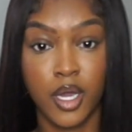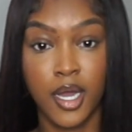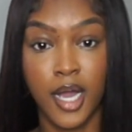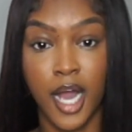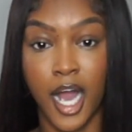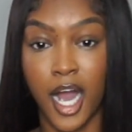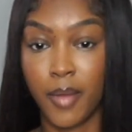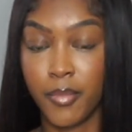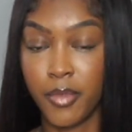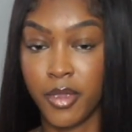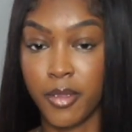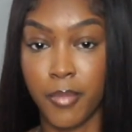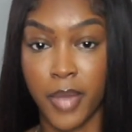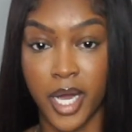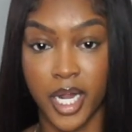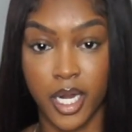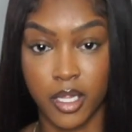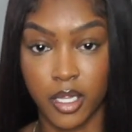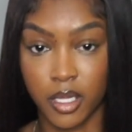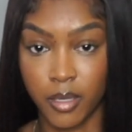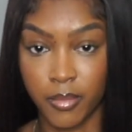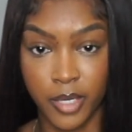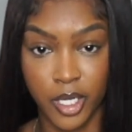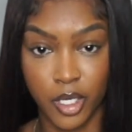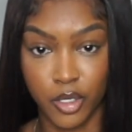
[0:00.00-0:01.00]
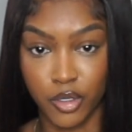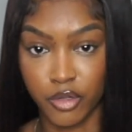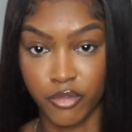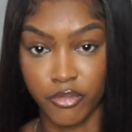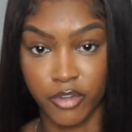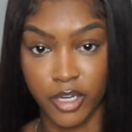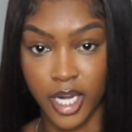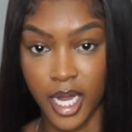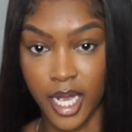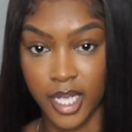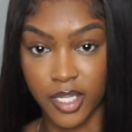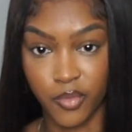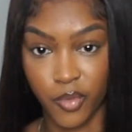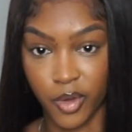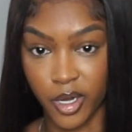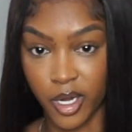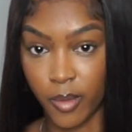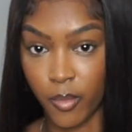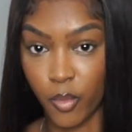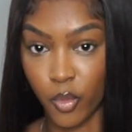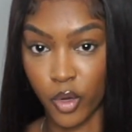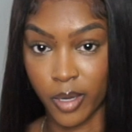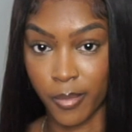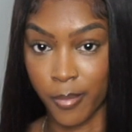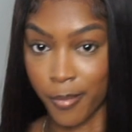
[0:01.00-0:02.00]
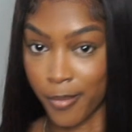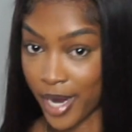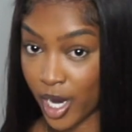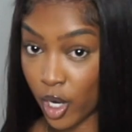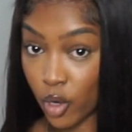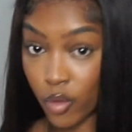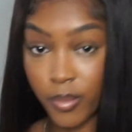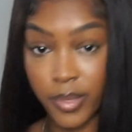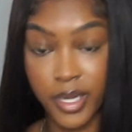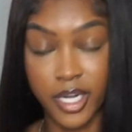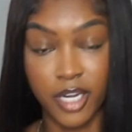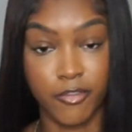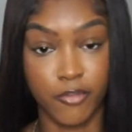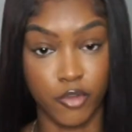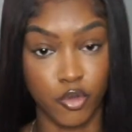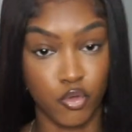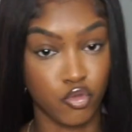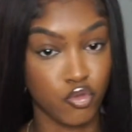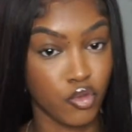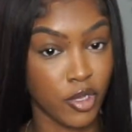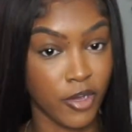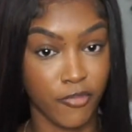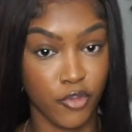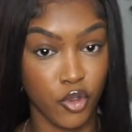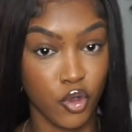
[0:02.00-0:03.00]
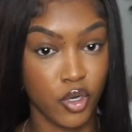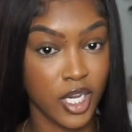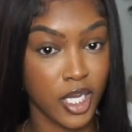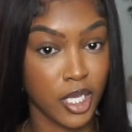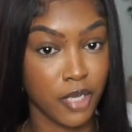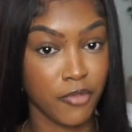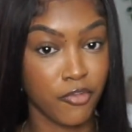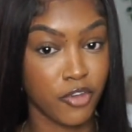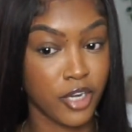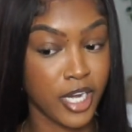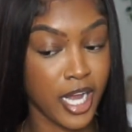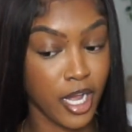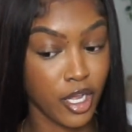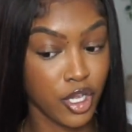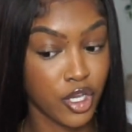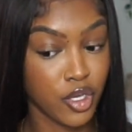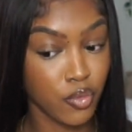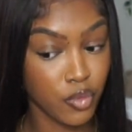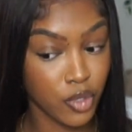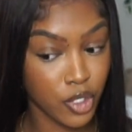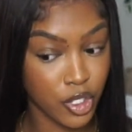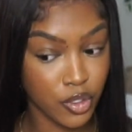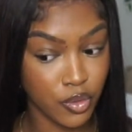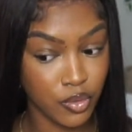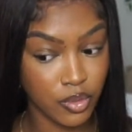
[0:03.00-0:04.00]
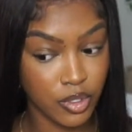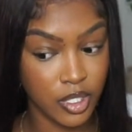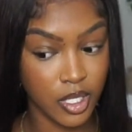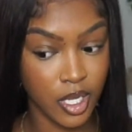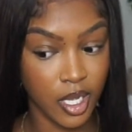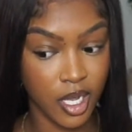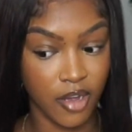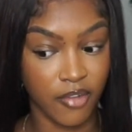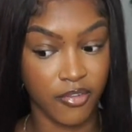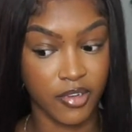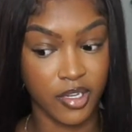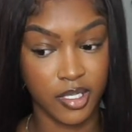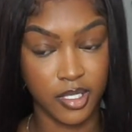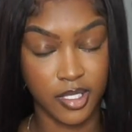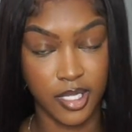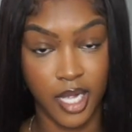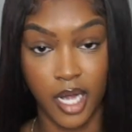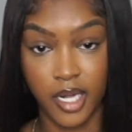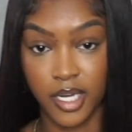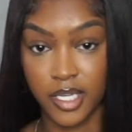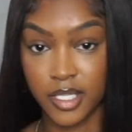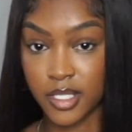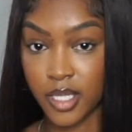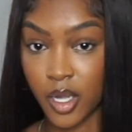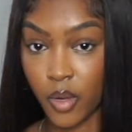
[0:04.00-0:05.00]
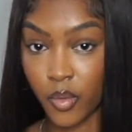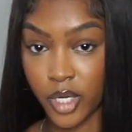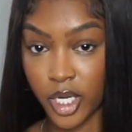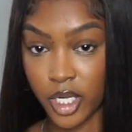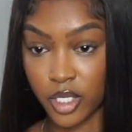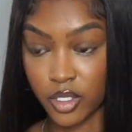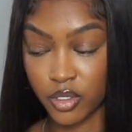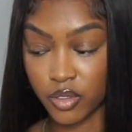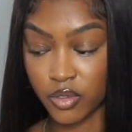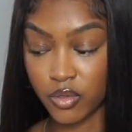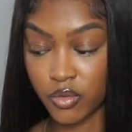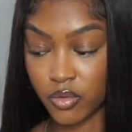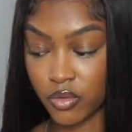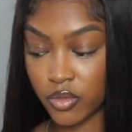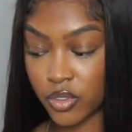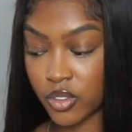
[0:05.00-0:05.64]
I mean, by the thumbnail, you realize what I'm about. But if you're clicking for that cute stuff, that's not what I do.